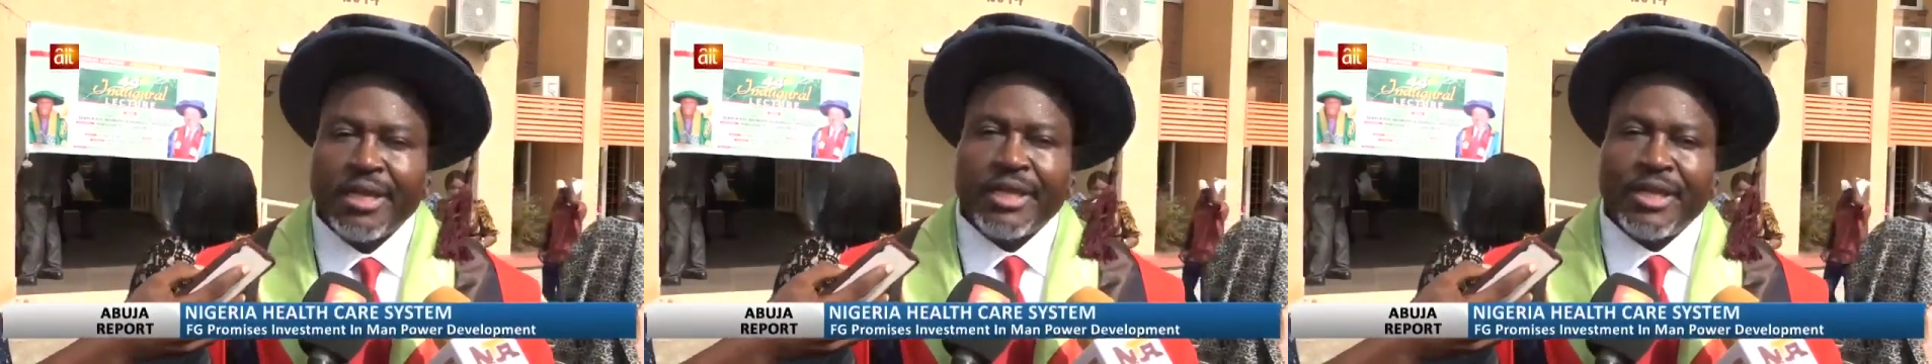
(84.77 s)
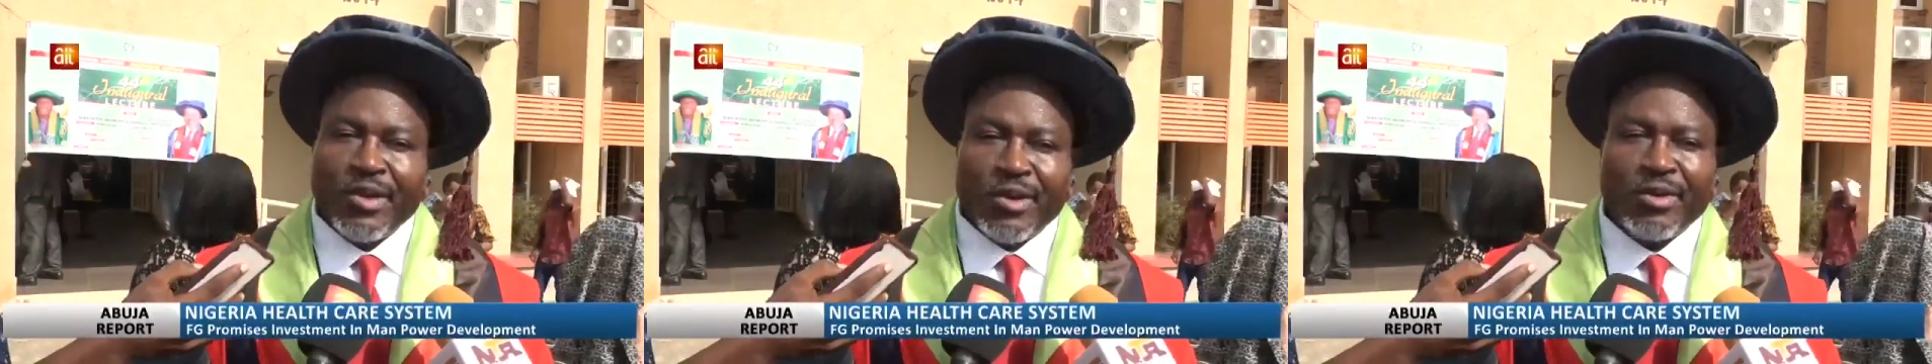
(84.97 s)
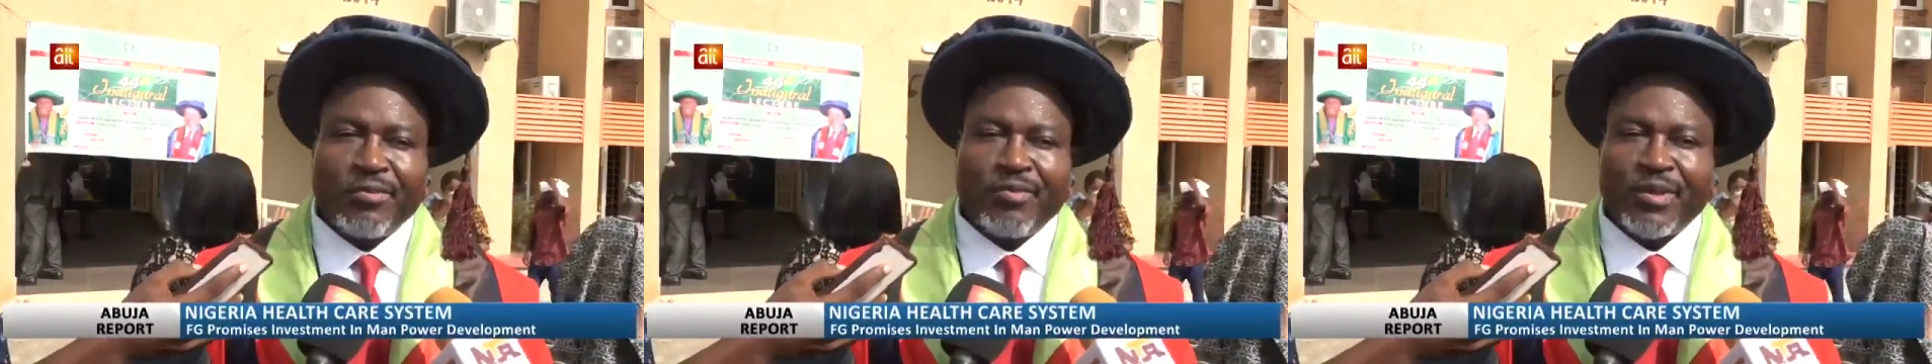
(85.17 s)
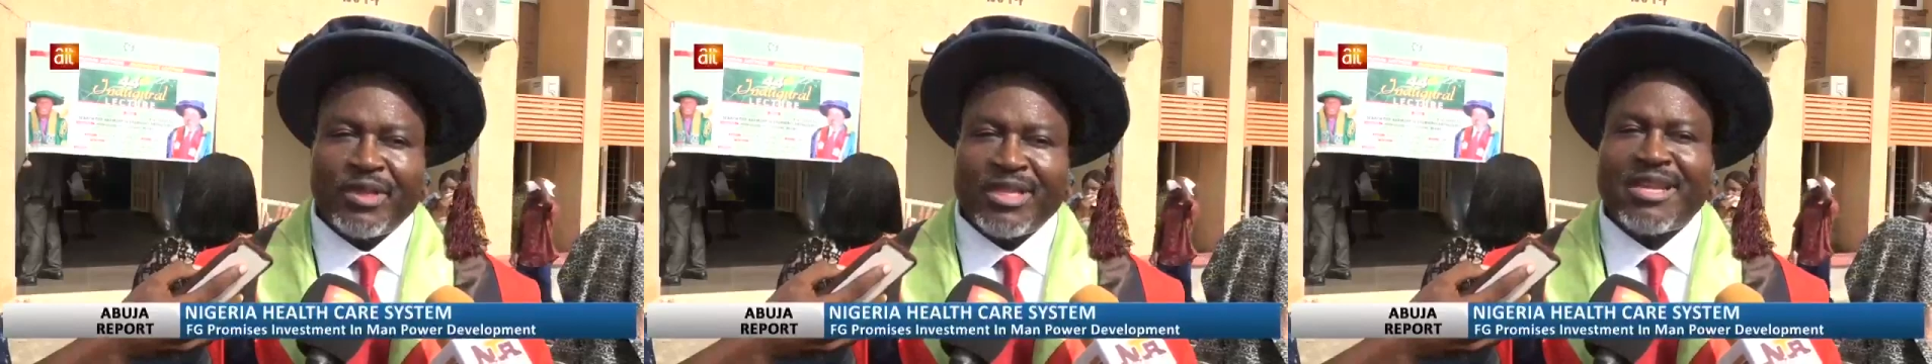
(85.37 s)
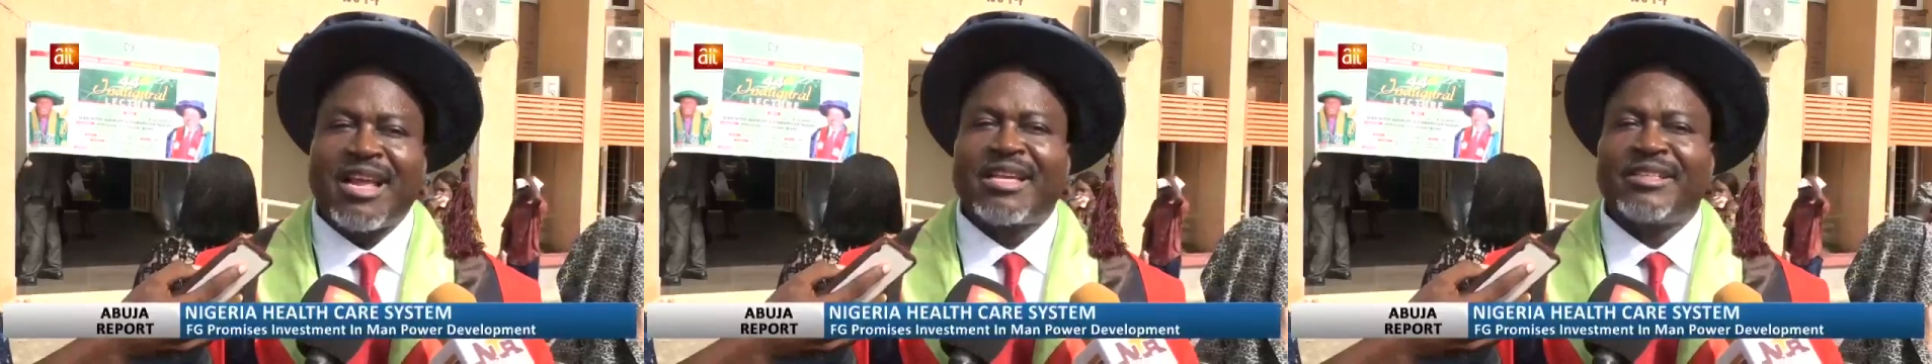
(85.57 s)
You know,
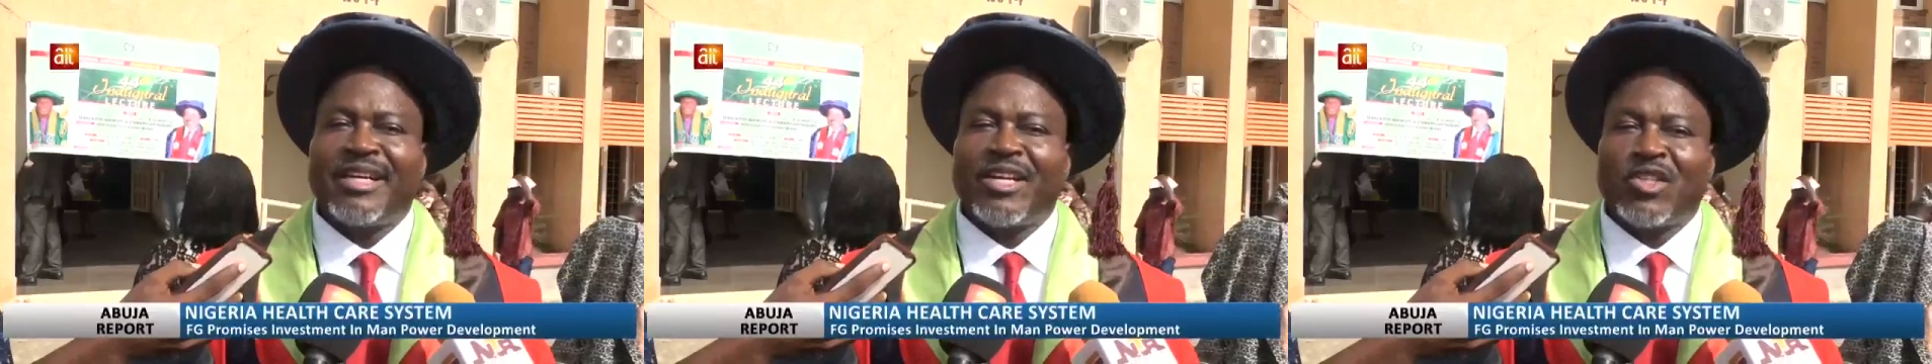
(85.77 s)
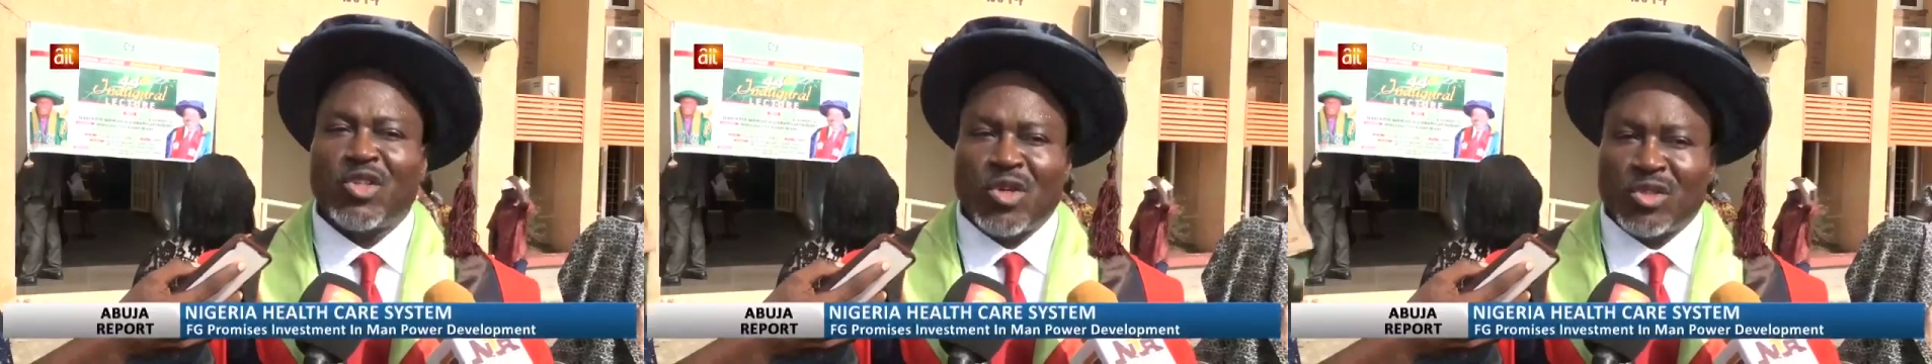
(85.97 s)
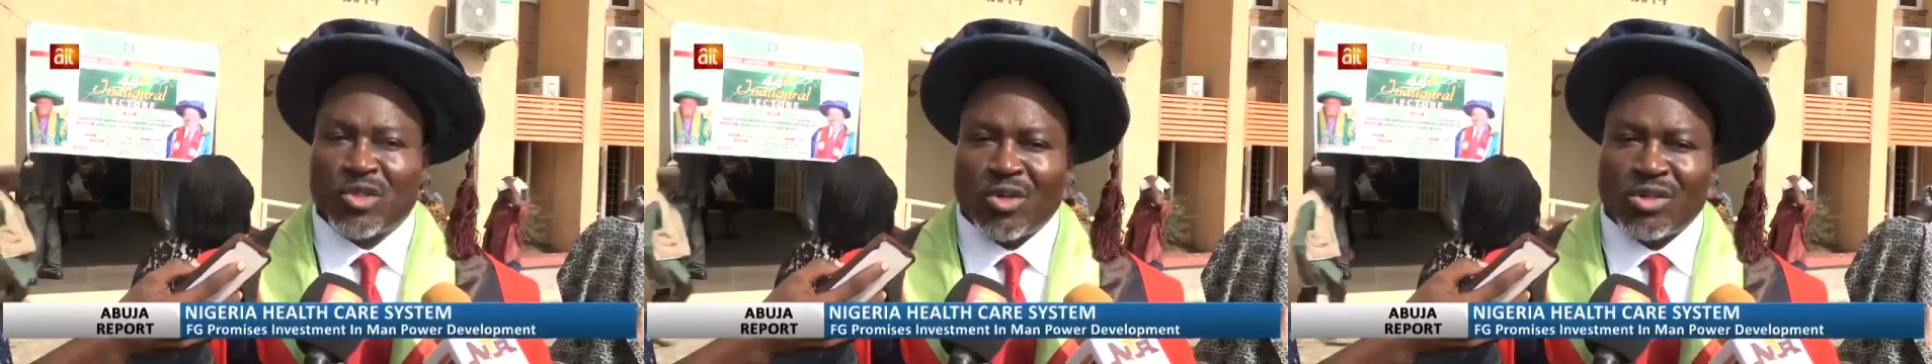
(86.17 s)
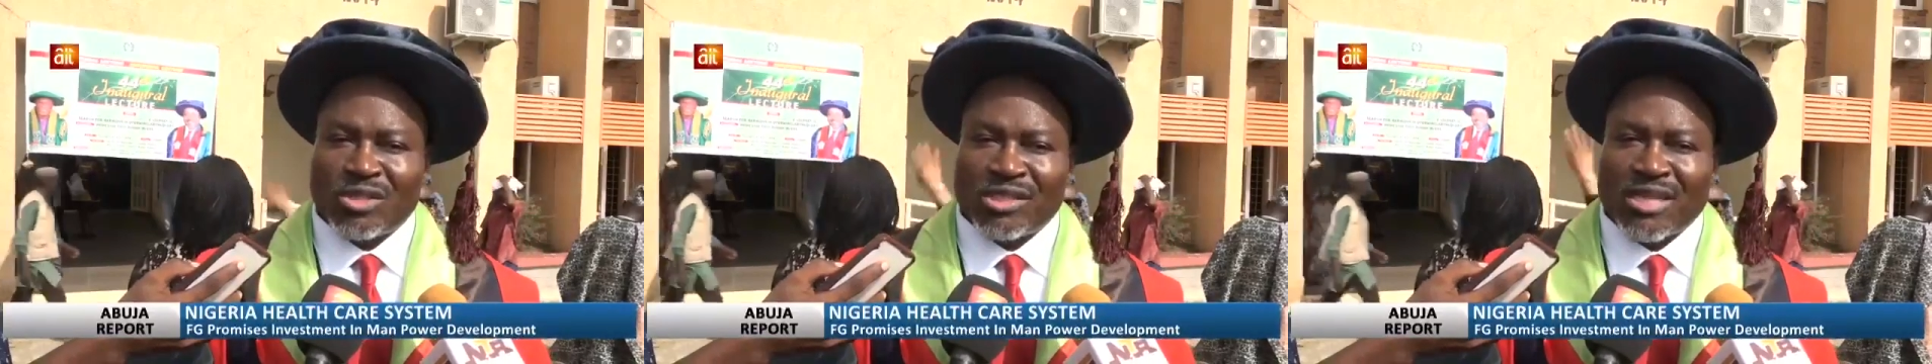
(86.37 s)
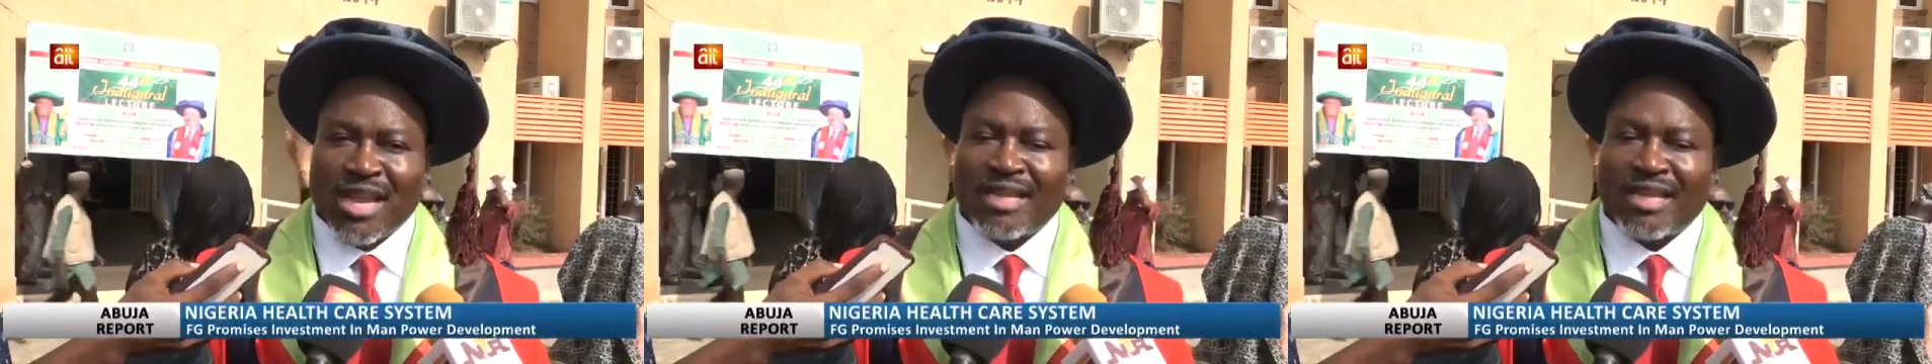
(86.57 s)
the Nigerian doctors